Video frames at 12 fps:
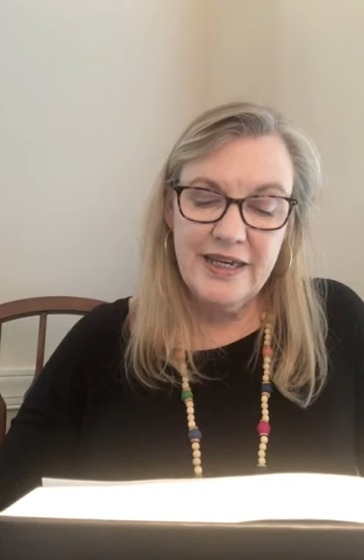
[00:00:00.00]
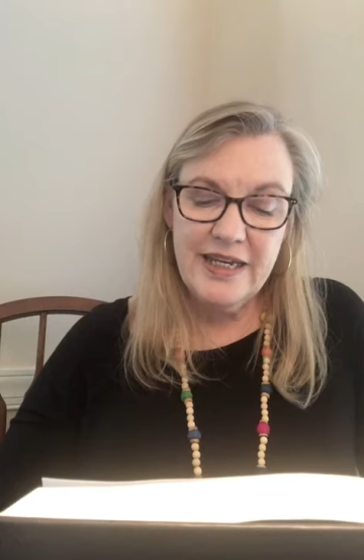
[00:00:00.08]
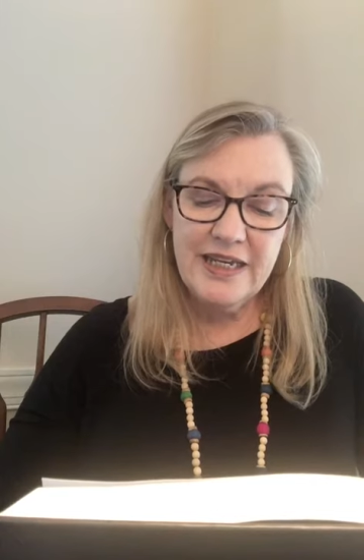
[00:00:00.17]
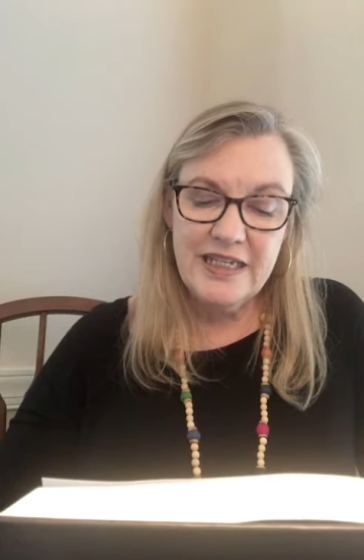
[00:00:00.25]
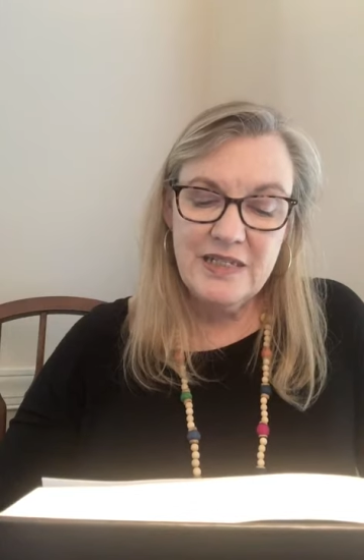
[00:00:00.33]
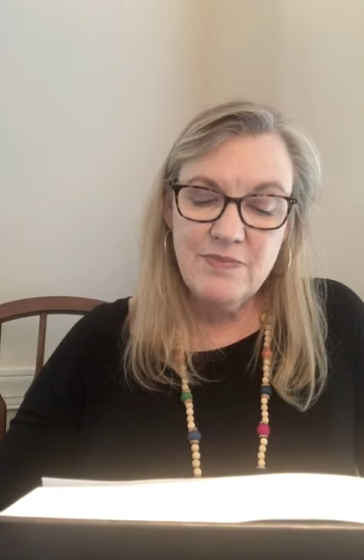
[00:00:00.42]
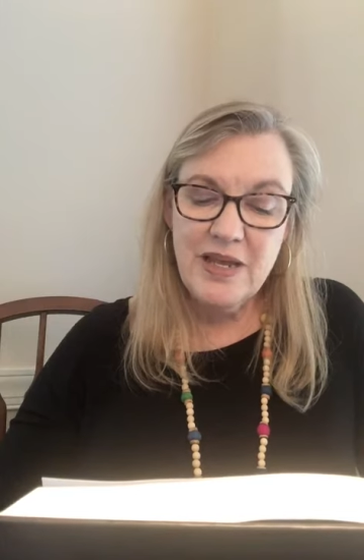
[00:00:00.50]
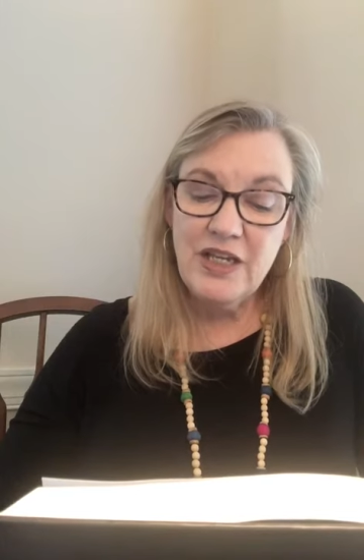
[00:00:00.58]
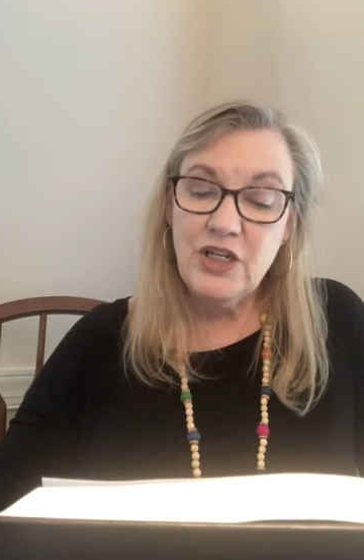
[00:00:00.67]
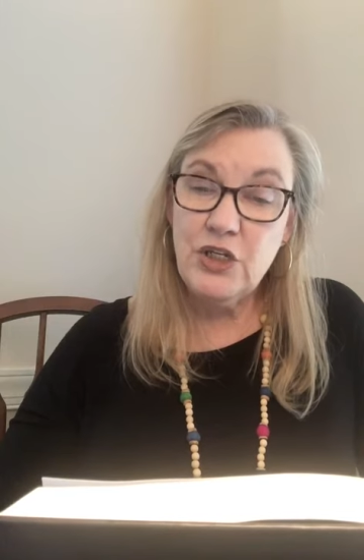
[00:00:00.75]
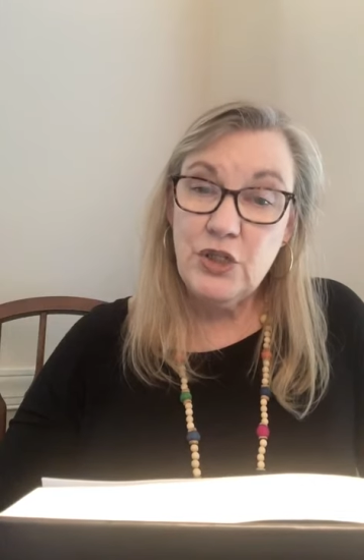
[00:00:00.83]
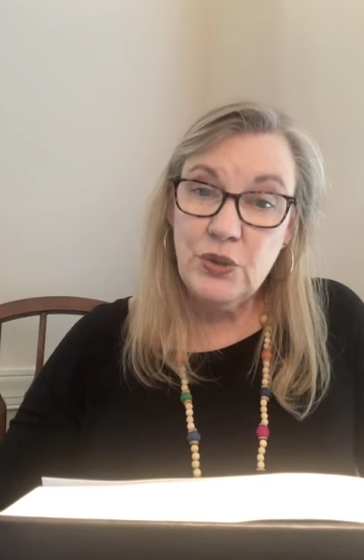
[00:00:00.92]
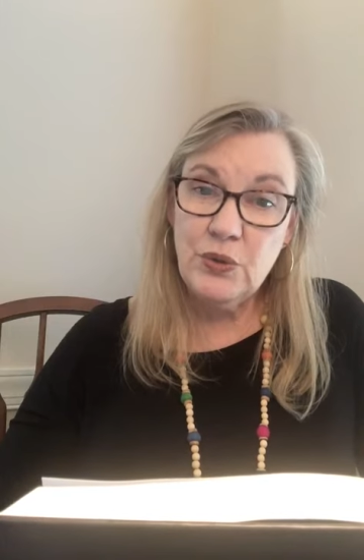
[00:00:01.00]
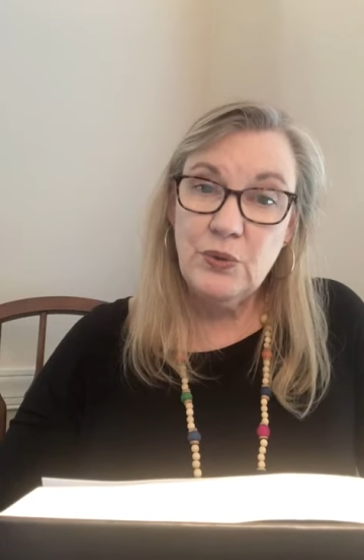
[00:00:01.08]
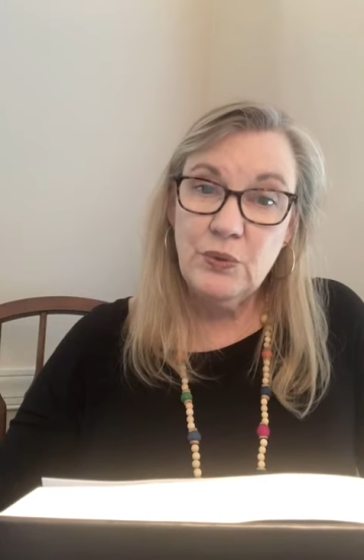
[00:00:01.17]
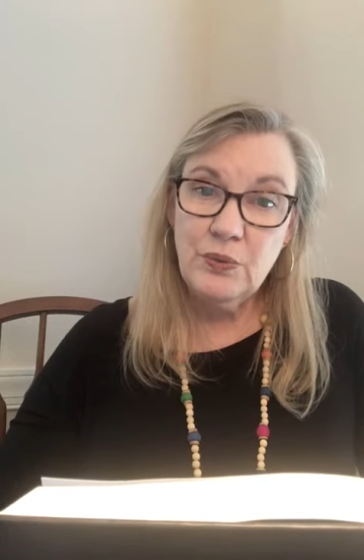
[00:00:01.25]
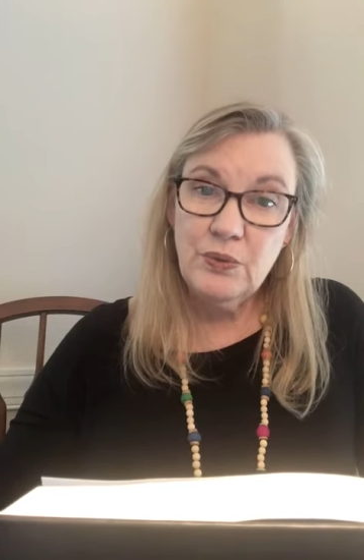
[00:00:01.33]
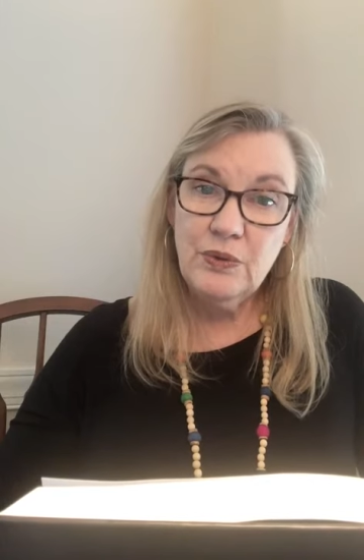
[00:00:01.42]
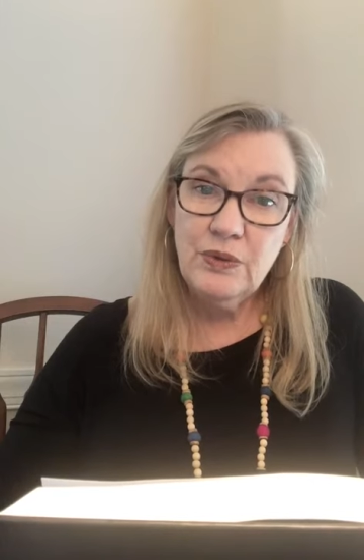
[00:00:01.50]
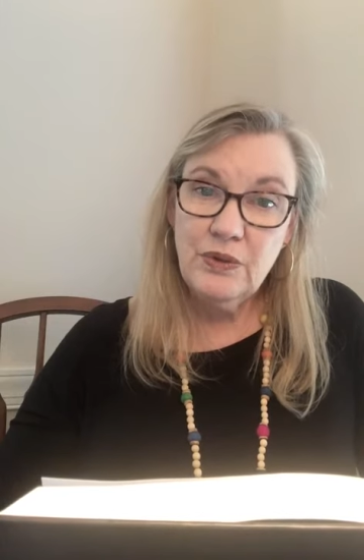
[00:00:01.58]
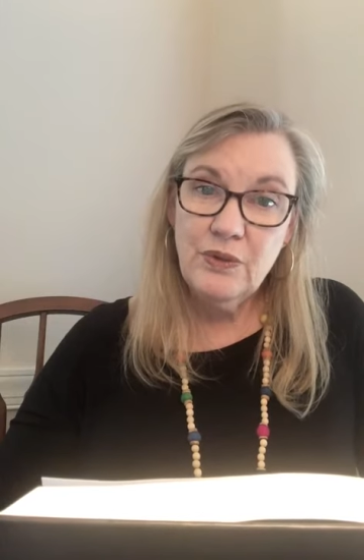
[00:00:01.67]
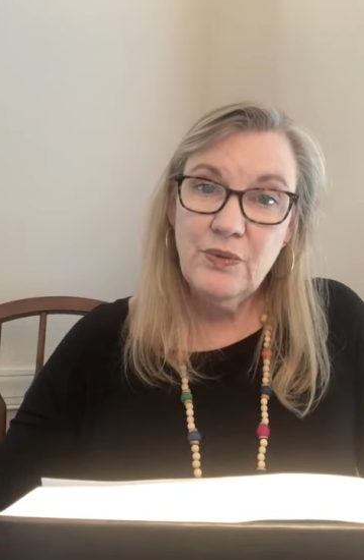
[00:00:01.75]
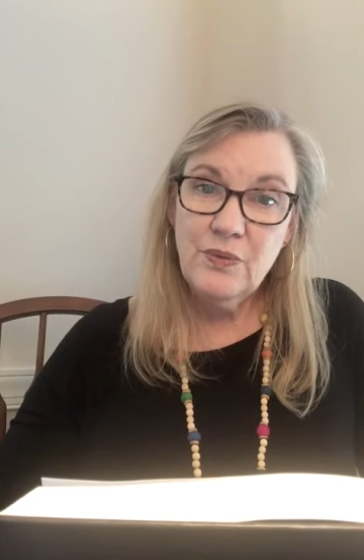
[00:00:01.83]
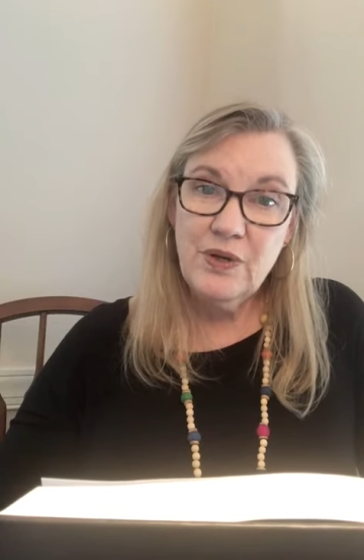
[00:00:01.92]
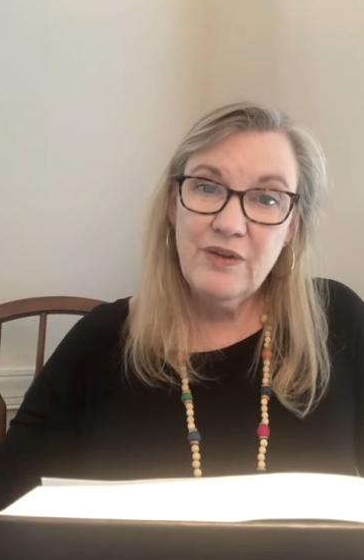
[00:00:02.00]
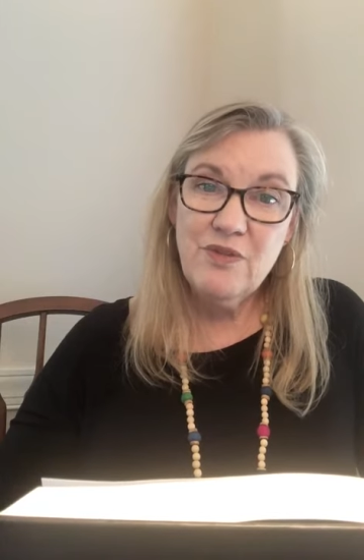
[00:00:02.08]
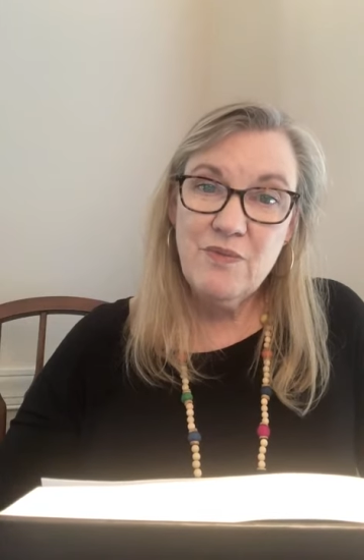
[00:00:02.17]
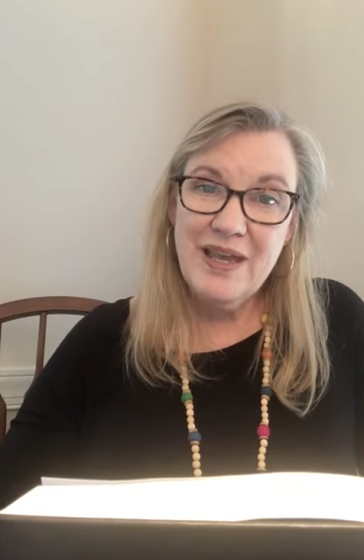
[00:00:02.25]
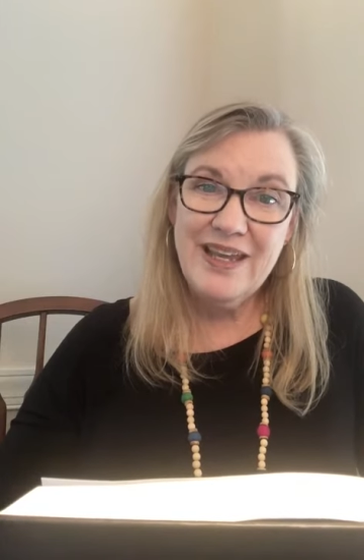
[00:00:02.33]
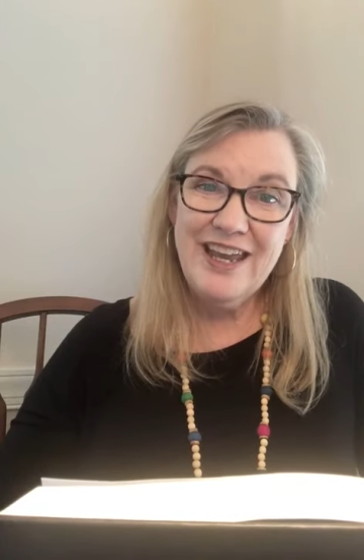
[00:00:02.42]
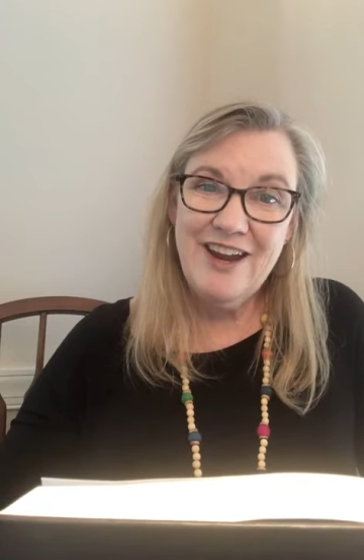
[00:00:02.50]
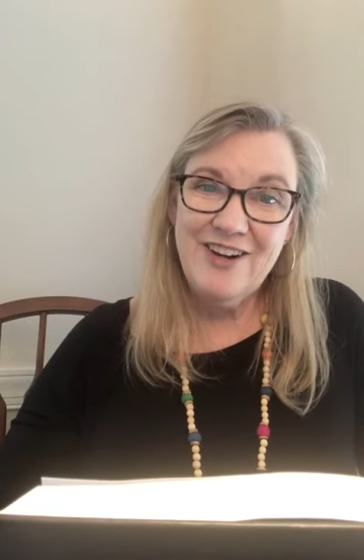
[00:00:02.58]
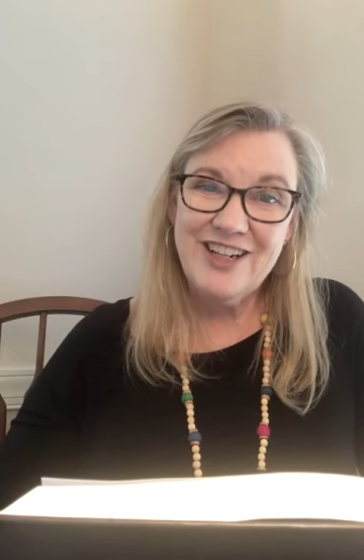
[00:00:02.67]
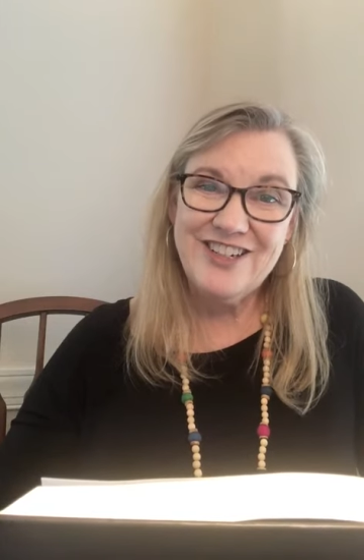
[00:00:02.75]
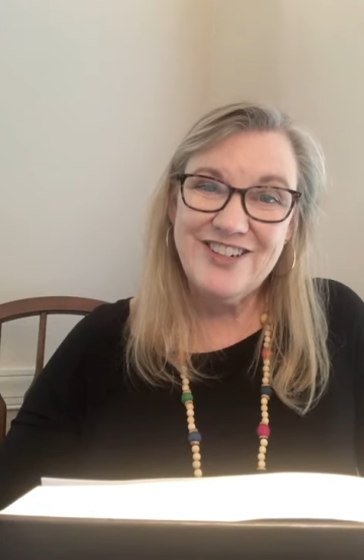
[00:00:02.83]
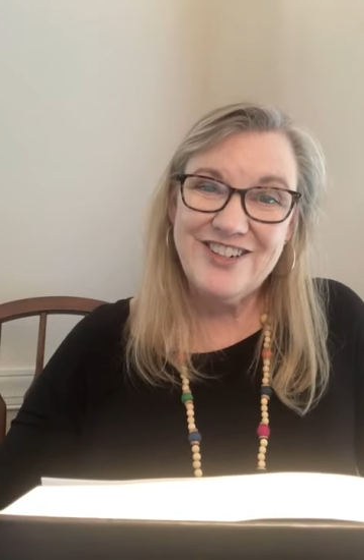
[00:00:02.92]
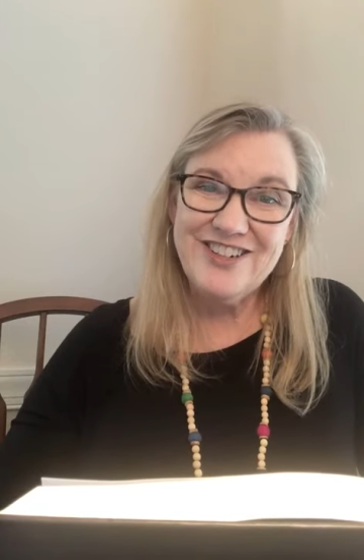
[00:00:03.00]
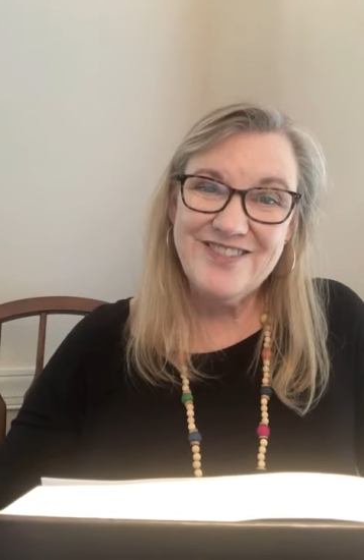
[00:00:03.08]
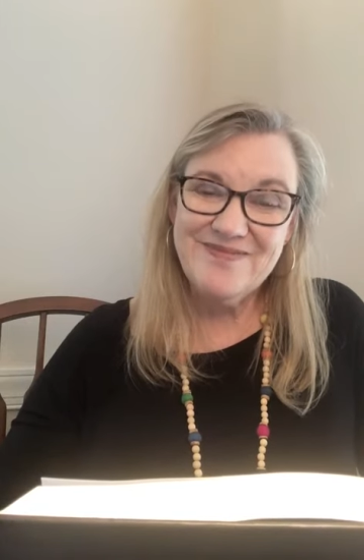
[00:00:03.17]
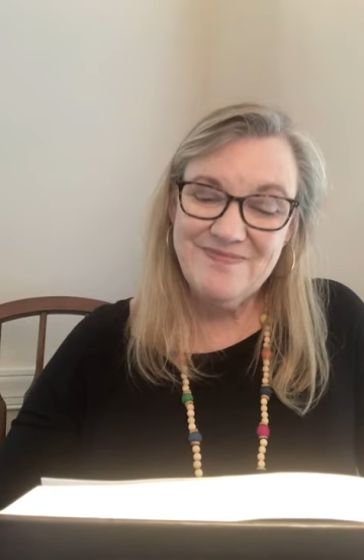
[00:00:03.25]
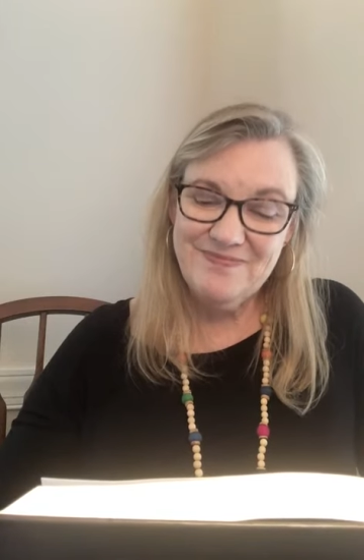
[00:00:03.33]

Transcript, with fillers: he's made you one of the main characters.